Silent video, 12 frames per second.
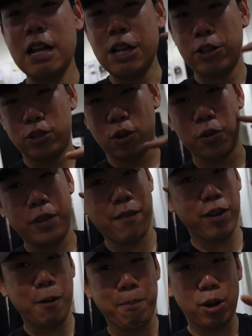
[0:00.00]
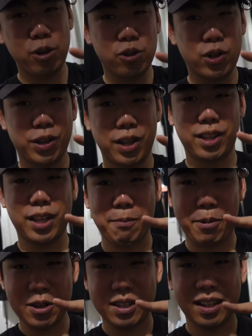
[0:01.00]
So never compare you to another
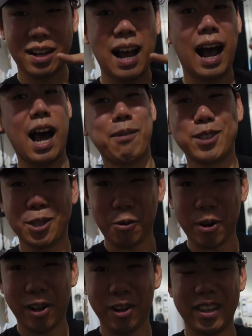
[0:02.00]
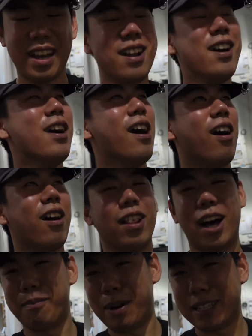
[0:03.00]
person. I'm still working on that all
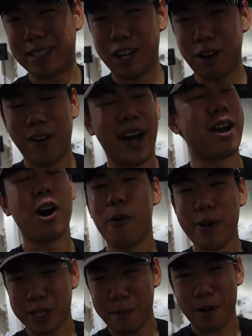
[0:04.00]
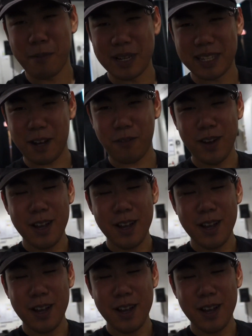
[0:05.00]
out myself. I always compare myself.